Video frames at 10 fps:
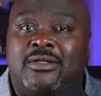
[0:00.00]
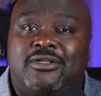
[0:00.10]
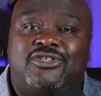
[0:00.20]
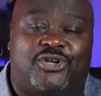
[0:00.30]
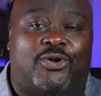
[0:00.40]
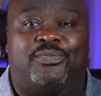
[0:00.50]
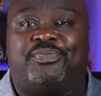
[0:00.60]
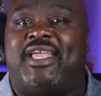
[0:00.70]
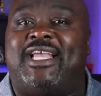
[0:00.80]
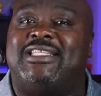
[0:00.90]
So
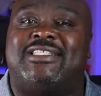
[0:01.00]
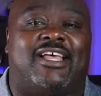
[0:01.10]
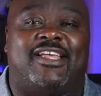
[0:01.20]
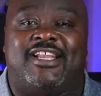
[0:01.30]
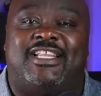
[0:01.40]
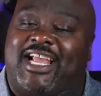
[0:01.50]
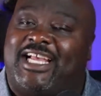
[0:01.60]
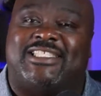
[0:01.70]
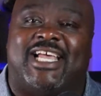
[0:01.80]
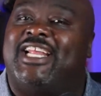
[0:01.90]
things, like I
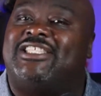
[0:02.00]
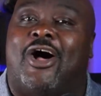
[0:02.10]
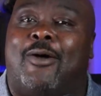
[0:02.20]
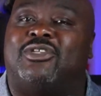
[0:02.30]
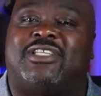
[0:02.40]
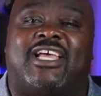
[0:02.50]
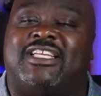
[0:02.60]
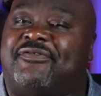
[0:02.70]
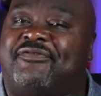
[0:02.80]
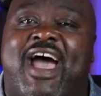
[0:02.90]
said, it's almost like a
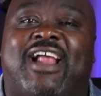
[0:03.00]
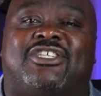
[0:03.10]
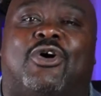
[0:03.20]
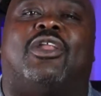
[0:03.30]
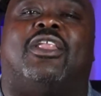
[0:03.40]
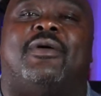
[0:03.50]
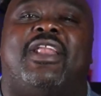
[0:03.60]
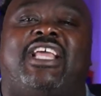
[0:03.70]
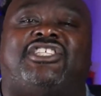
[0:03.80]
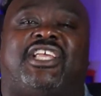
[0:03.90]
de facto
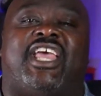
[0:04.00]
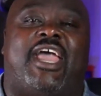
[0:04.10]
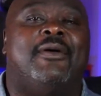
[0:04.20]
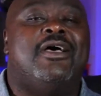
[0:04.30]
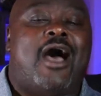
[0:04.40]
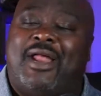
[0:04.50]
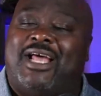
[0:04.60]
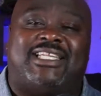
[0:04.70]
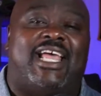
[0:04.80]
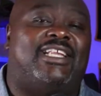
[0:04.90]
elimination game. I'm not
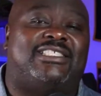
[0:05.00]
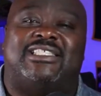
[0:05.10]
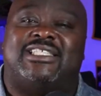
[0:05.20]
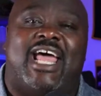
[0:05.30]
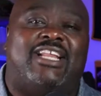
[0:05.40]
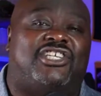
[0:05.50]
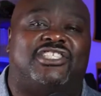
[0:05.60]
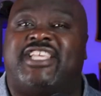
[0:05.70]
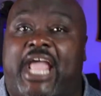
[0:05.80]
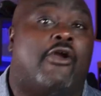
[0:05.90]
saying Cincinnati's
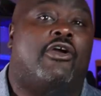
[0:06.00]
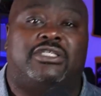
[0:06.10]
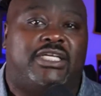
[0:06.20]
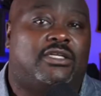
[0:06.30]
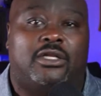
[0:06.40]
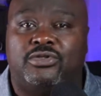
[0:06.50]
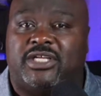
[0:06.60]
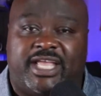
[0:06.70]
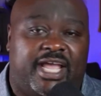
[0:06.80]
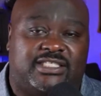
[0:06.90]
just guaranteed to lose at
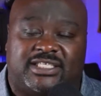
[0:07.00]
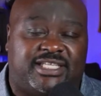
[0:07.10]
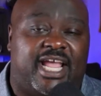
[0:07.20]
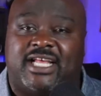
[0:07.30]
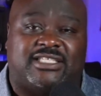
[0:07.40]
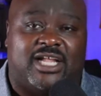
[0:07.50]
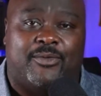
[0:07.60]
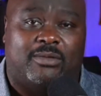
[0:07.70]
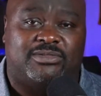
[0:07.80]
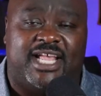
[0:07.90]
Kansas State. That's not
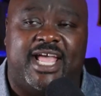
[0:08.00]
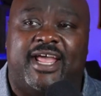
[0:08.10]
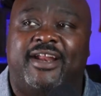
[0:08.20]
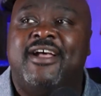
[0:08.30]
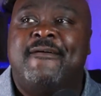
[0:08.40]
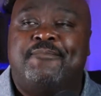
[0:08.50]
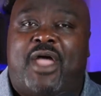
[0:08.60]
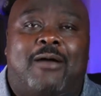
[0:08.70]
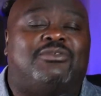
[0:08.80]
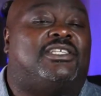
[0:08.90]
what I'm saying.
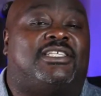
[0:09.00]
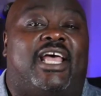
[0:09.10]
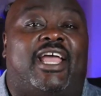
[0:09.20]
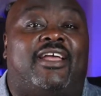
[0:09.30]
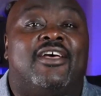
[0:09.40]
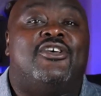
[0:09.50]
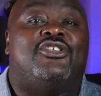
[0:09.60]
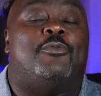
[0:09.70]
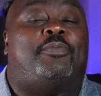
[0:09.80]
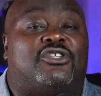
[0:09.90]
I'm just saying
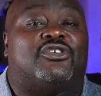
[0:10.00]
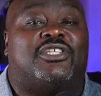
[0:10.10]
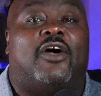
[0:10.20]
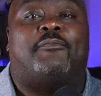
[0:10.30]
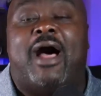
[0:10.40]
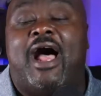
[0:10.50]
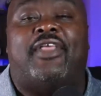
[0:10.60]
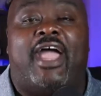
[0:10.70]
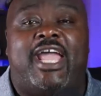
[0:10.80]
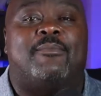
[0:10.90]
you put yourself behind the
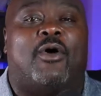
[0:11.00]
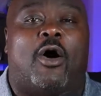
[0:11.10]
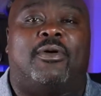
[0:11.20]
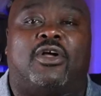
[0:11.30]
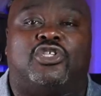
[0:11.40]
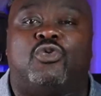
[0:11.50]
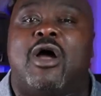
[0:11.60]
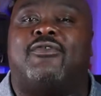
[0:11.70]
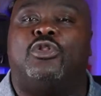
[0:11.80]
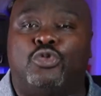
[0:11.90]
8 ball because
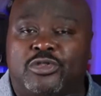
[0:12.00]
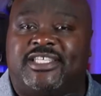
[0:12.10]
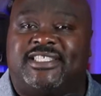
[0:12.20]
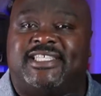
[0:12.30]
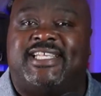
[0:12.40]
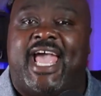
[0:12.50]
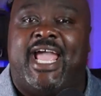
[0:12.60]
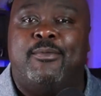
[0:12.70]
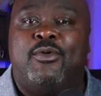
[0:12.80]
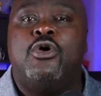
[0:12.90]
whoever loses this
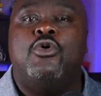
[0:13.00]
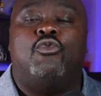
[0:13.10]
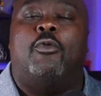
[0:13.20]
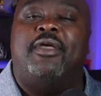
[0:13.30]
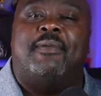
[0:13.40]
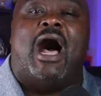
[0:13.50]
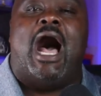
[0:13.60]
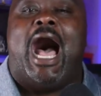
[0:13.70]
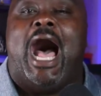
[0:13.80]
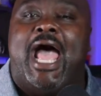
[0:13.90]
game will be
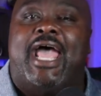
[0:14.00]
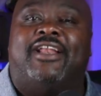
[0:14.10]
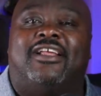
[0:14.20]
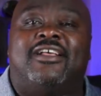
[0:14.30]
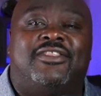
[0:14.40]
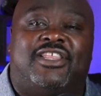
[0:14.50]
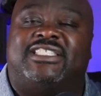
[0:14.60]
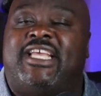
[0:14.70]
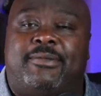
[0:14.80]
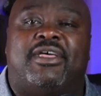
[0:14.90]
behind the
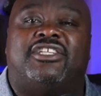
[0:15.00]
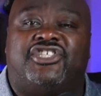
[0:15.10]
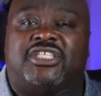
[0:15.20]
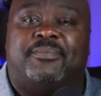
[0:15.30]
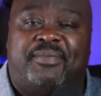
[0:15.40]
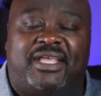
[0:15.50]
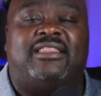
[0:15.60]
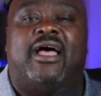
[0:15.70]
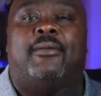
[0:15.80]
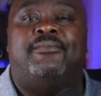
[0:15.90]
team that just beat
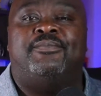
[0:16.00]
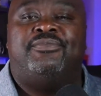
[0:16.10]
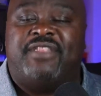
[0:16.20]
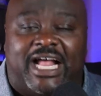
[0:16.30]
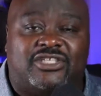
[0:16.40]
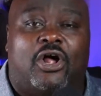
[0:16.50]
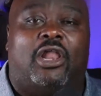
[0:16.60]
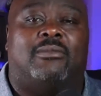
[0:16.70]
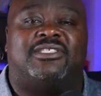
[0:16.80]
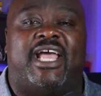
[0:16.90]
them. That's all
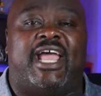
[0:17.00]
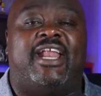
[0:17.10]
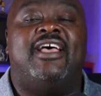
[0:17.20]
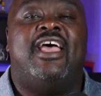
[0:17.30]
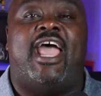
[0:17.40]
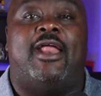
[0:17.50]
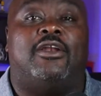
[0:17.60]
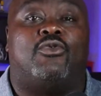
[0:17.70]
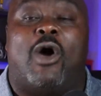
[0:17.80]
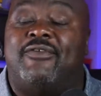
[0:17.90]
I'm saying.
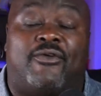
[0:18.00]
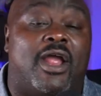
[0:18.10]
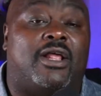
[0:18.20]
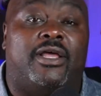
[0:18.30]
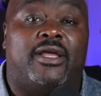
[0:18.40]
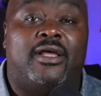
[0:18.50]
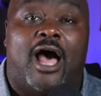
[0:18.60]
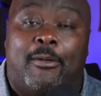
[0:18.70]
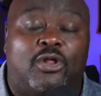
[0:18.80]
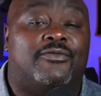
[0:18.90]
And quite frankly,
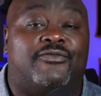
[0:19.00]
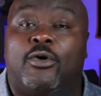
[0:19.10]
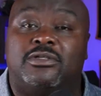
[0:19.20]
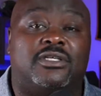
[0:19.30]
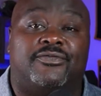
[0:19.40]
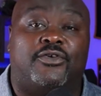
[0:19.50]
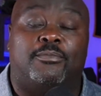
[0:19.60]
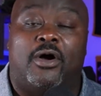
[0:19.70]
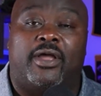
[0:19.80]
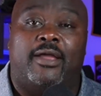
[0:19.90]
I'm looking forward to the
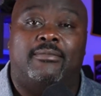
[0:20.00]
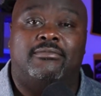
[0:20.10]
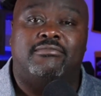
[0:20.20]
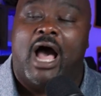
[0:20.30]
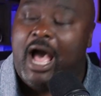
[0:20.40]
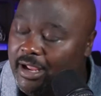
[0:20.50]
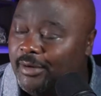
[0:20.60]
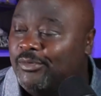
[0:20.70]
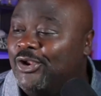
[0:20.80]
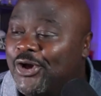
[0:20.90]
football game. I am
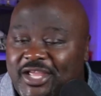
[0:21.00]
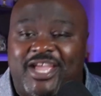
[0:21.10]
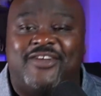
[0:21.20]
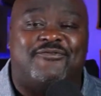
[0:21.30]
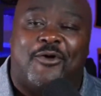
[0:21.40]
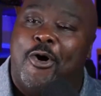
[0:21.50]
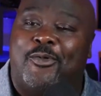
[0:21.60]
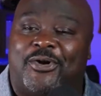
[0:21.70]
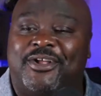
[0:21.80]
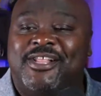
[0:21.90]
looking
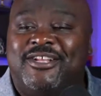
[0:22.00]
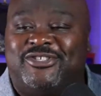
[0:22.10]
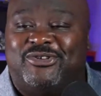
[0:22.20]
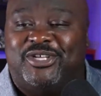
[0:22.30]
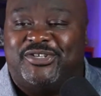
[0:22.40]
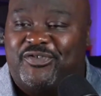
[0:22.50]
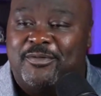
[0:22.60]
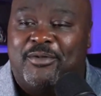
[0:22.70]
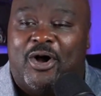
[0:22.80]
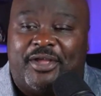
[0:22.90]
forward to this
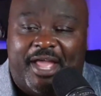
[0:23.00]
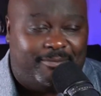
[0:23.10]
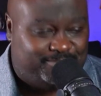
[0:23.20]
football game.